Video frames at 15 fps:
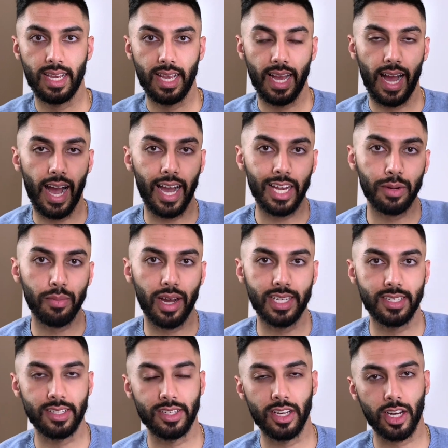Itemized
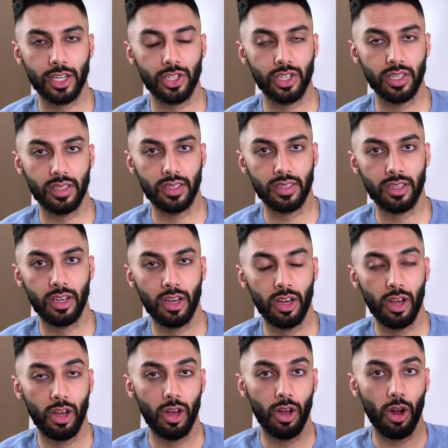deductions
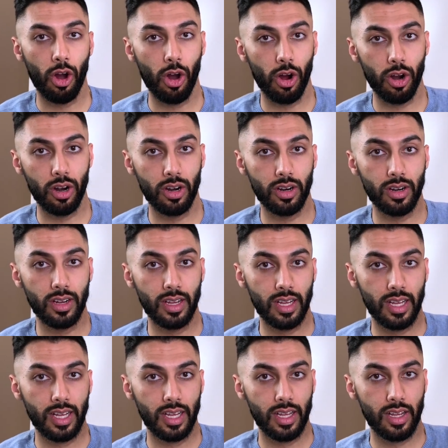are
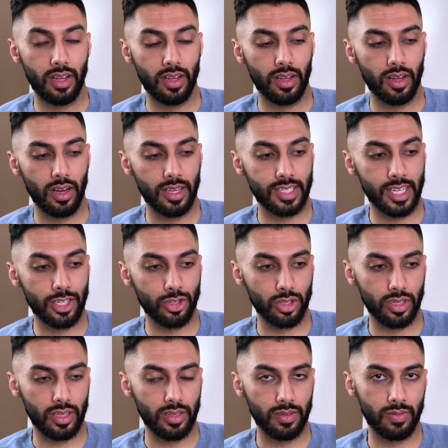
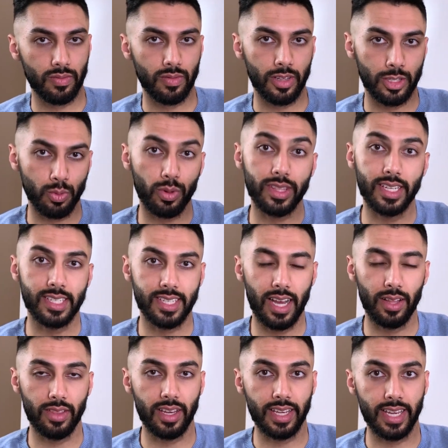essentially, it's what they
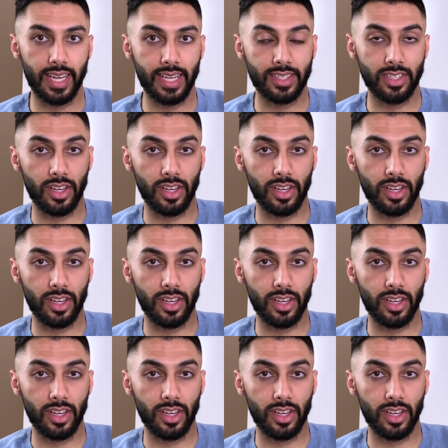sound like. It's a